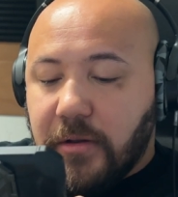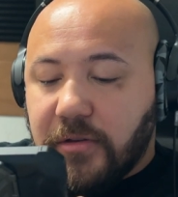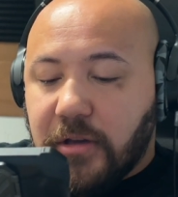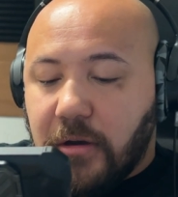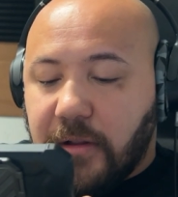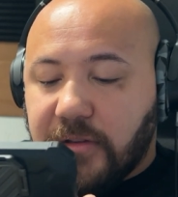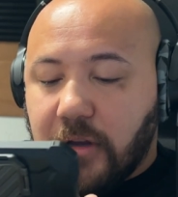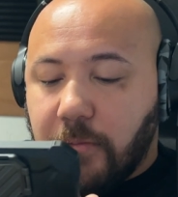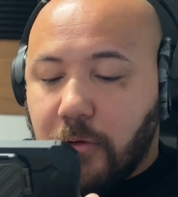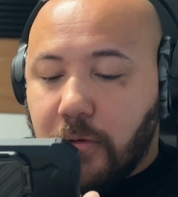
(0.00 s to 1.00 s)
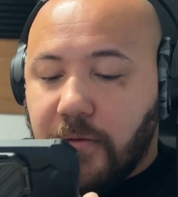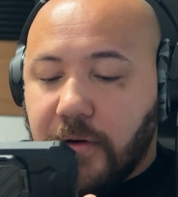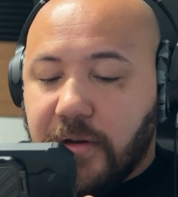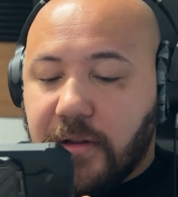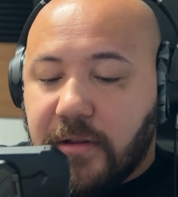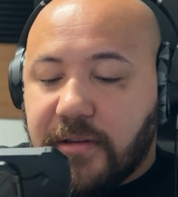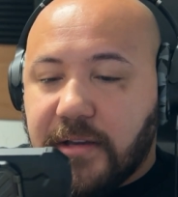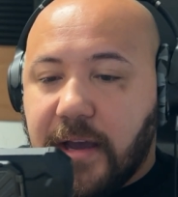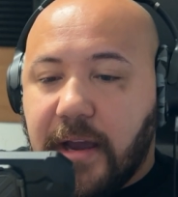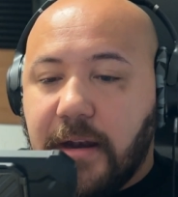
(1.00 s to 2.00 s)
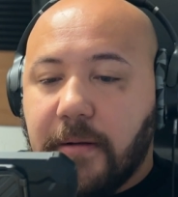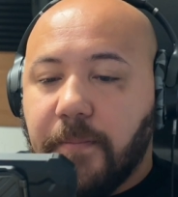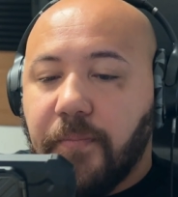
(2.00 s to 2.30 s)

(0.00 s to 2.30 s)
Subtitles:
So let's come over to the side,